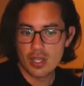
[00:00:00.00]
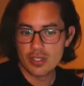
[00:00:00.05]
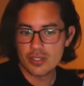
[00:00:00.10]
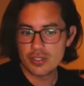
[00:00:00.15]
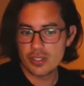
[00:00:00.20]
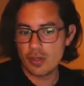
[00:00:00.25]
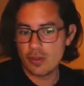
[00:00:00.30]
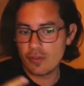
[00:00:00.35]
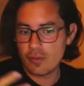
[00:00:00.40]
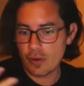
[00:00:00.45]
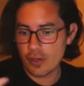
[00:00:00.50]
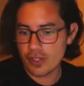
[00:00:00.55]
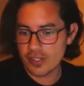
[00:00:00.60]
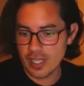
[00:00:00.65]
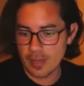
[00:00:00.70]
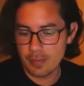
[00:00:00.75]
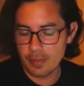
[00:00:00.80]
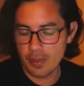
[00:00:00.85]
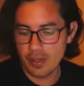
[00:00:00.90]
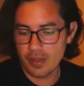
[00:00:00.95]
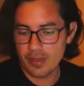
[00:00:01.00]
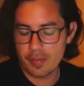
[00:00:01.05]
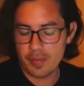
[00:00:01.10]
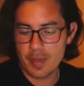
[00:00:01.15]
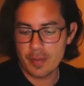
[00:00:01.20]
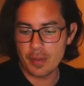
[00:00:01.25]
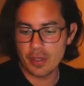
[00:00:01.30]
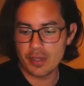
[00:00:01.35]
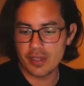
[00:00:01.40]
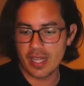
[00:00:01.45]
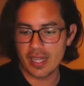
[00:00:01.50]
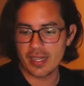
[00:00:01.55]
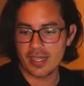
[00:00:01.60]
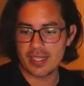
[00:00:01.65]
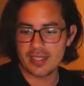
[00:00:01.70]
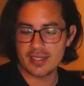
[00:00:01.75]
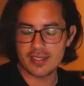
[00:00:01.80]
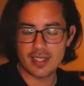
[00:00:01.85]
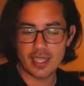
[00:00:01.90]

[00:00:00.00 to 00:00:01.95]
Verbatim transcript: So for example, the people that is